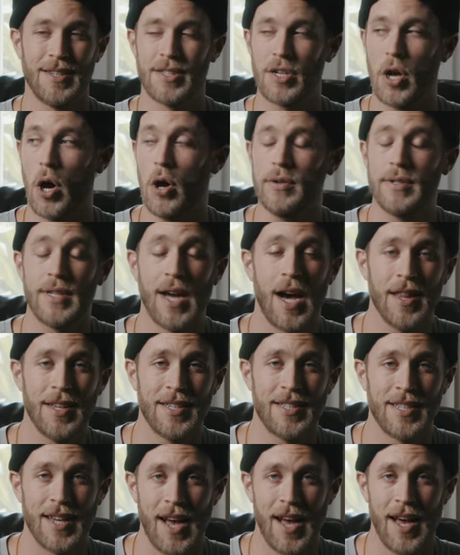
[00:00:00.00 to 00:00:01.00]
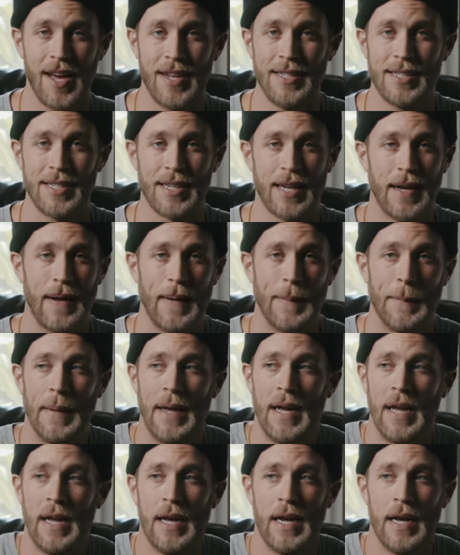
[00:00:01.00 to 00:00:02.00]
It's called Dolla Signs. Um,
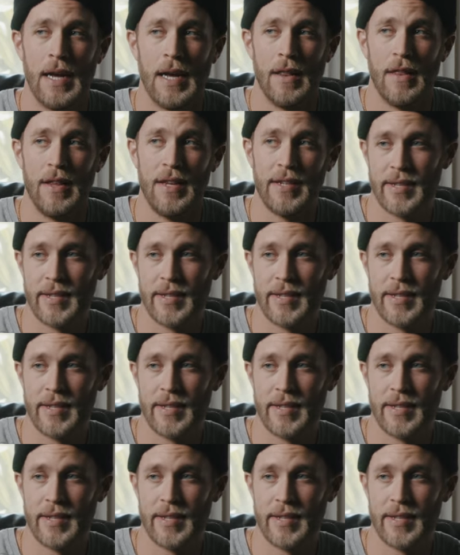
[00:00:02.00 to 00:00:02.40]
the